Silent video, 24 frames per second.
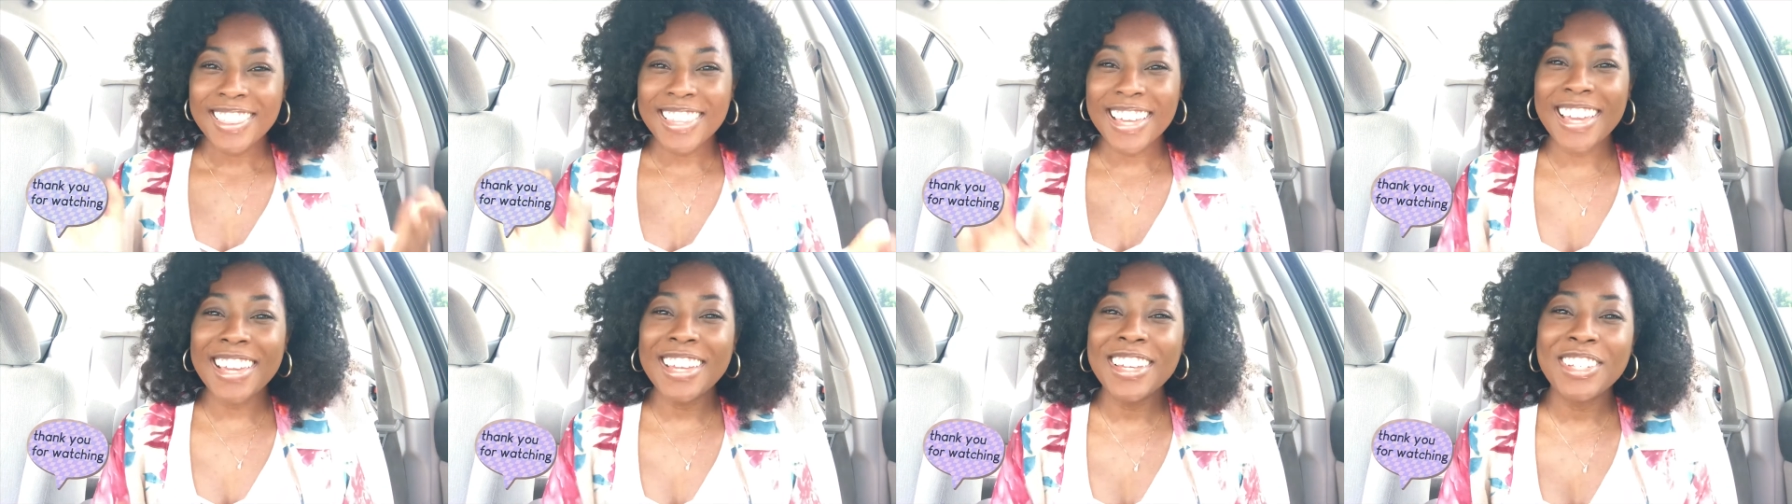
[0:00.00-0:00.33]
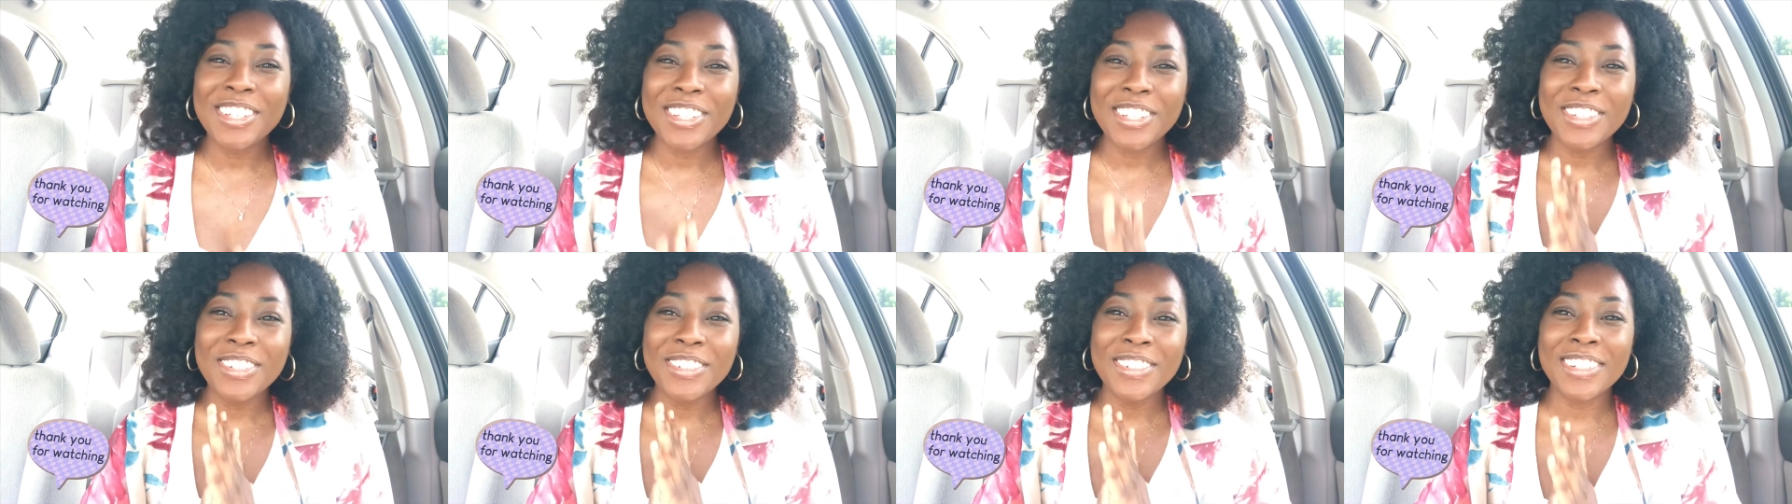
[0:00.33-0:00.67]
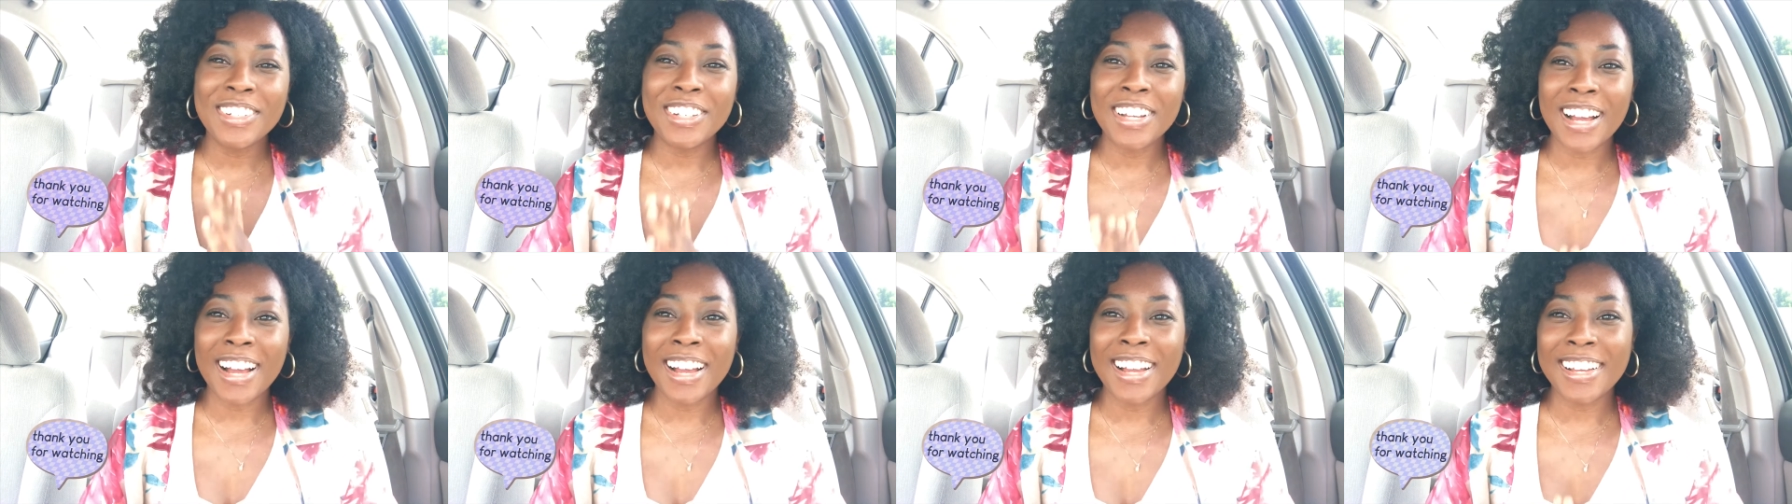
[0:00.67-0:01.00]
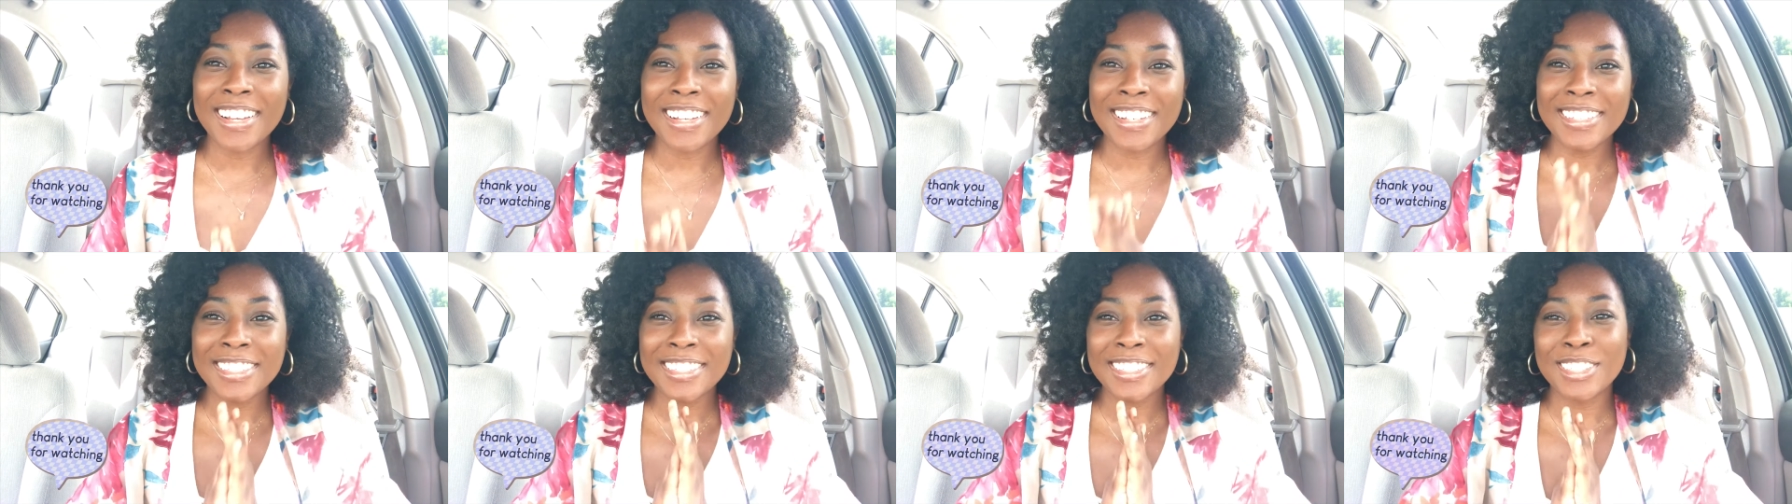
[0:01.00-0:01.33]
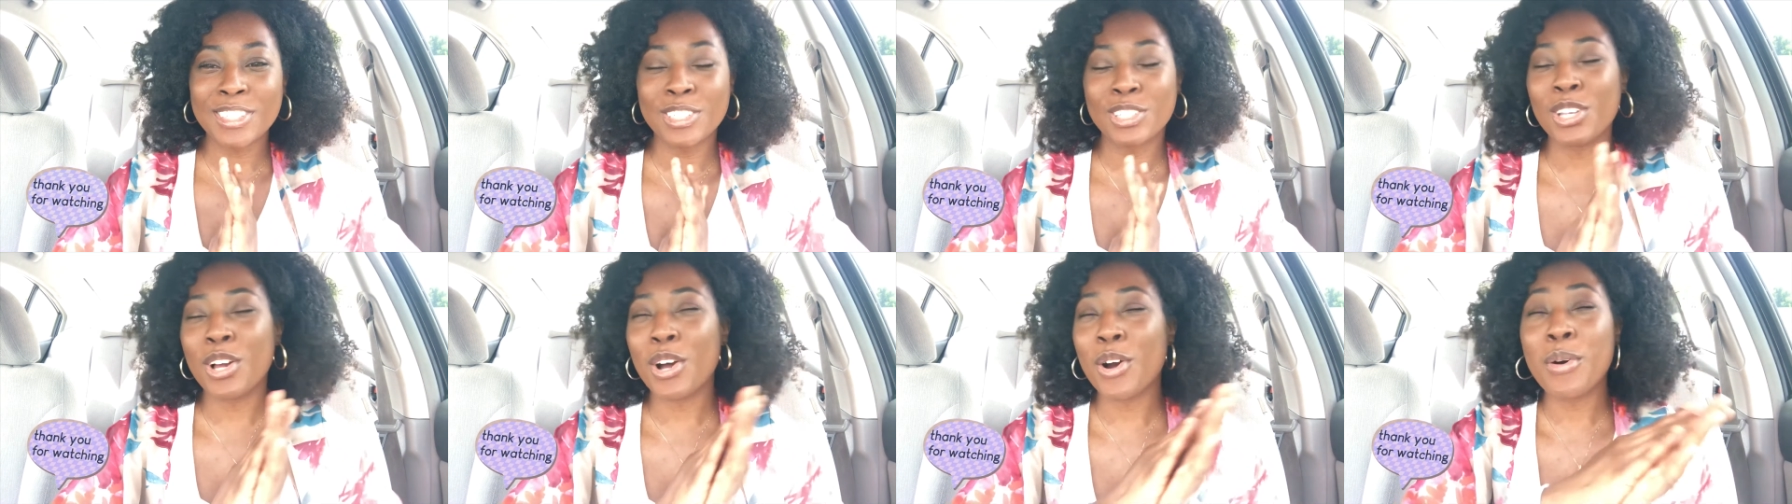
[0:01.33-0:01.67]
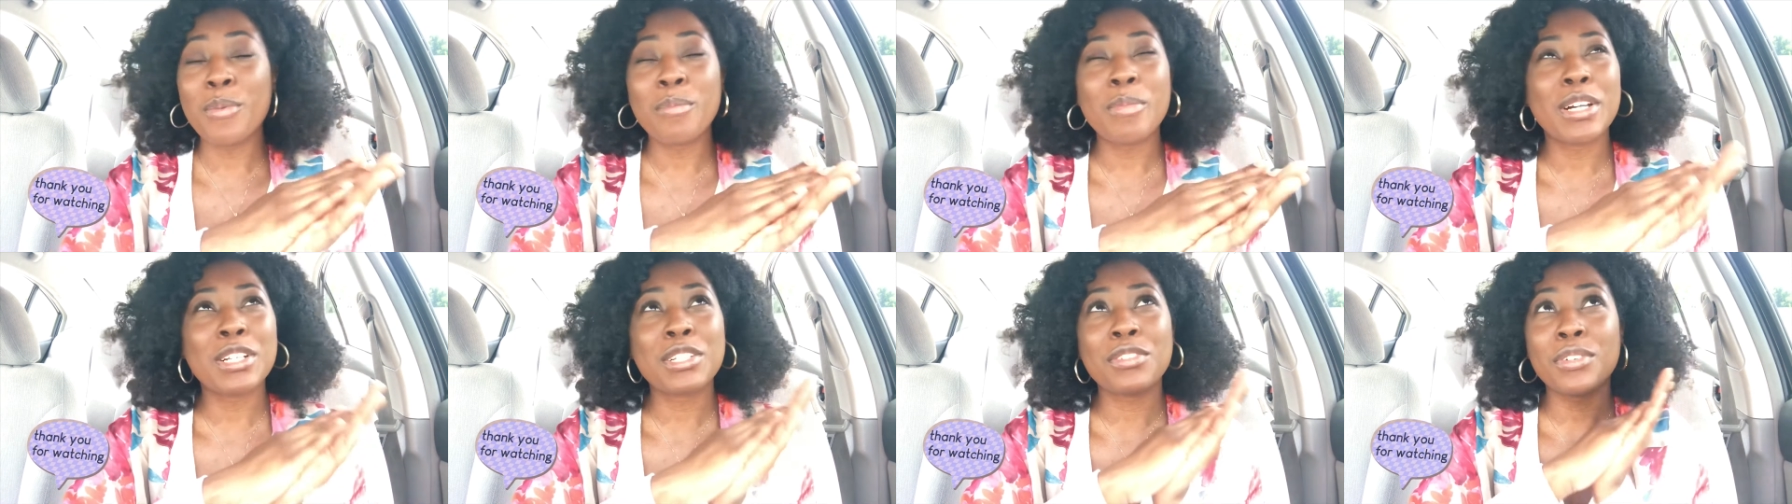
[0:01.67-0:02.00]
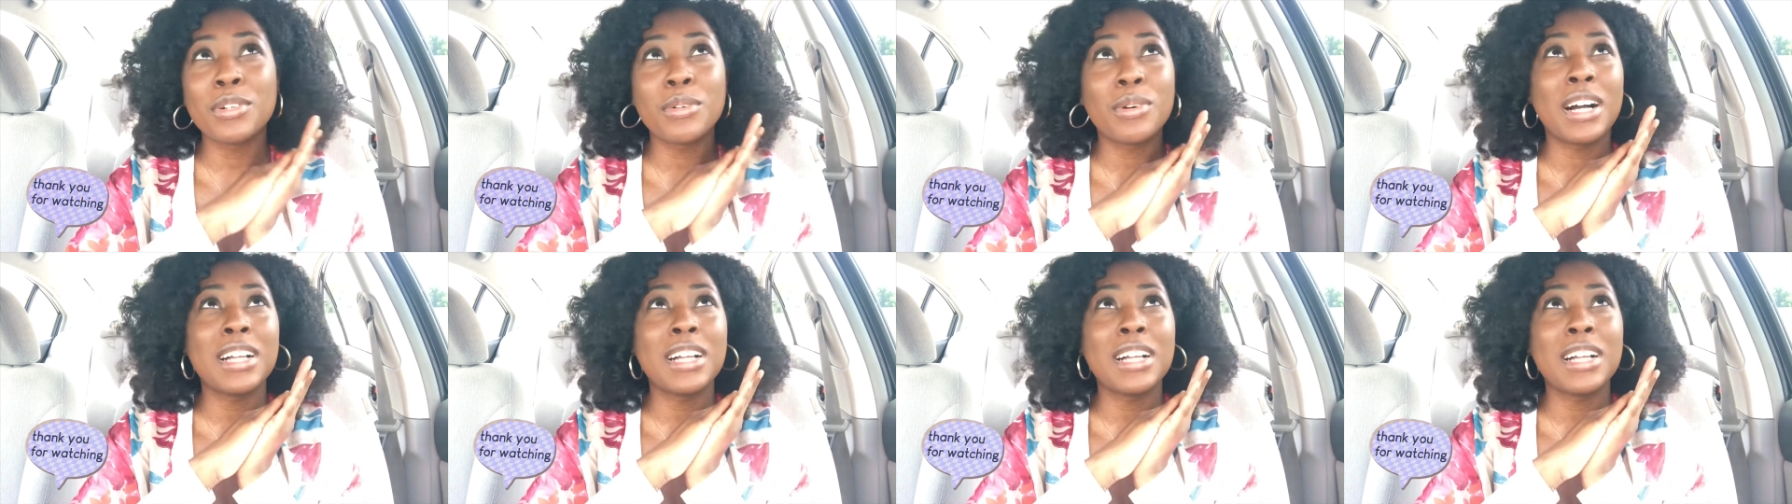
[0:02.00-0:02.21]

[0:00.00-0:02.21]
Thank you guys so much for